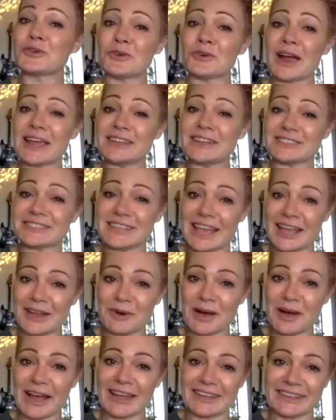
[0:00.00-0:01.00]
uh,
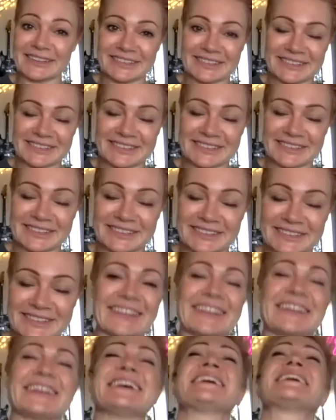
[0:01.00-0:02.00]
in the
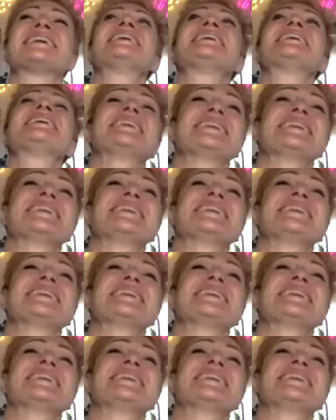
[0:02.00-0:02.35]
Green Day